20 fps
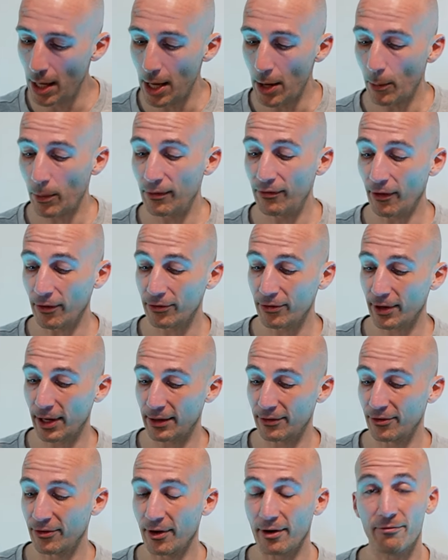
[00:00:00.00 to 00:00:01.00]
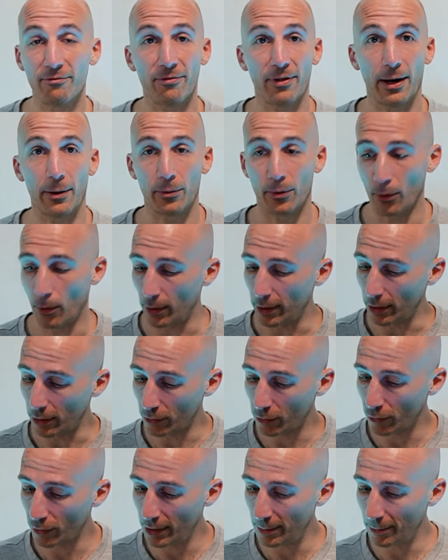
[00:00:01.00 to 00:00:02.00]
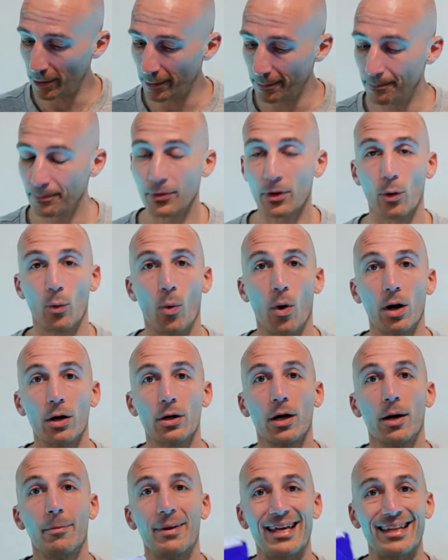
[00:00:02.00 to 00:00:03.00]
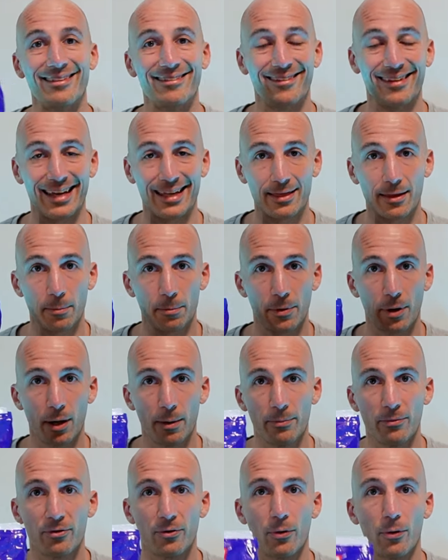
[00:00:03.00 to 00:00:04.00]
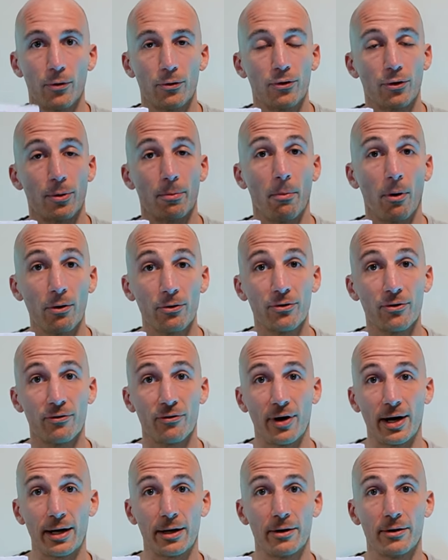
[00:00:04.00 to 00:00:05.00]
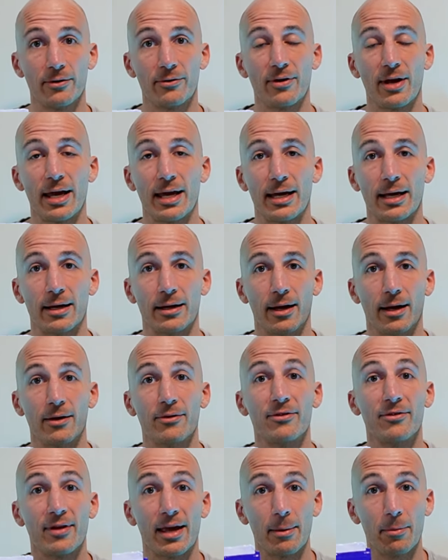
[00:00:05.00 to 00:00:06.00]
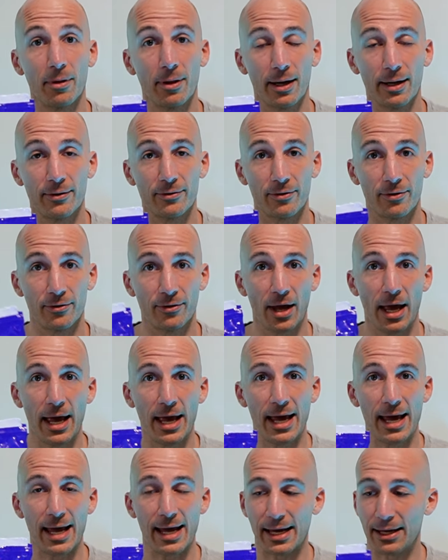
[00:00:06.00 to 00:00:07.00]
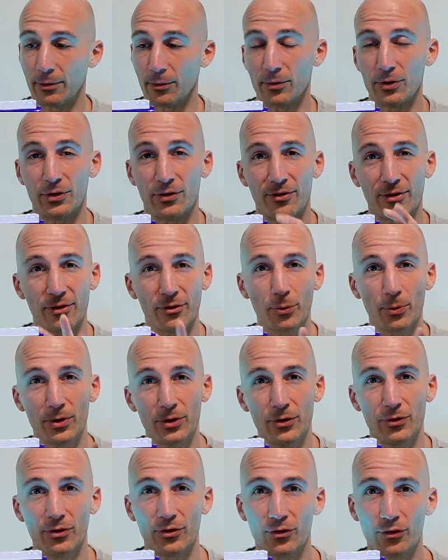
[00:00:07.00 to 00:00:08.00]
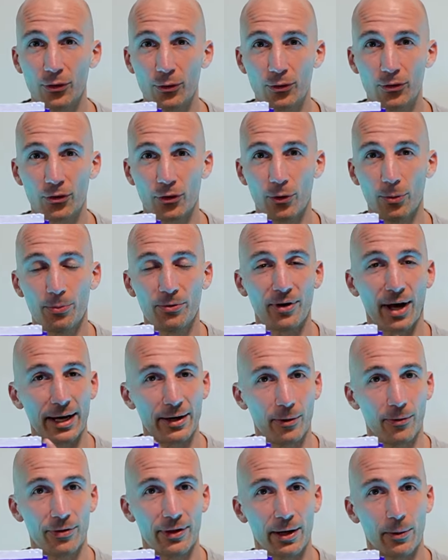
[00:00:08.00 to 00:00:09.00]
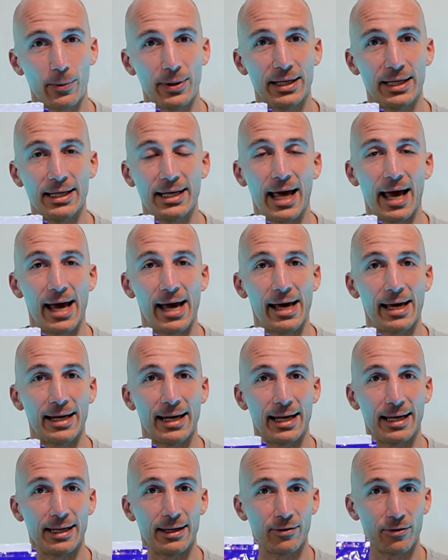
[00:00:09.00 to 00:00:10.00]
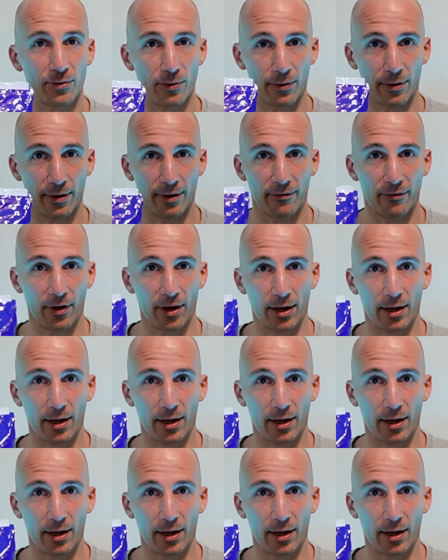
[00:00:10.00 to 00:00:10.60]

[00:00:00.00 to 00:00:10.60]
We've also got sunflower oil creamer, guar gum, and xanthan gum. So those are emulsifiers and stabilizers. And since we're using 2 scoops, I don't think we need to add any sort of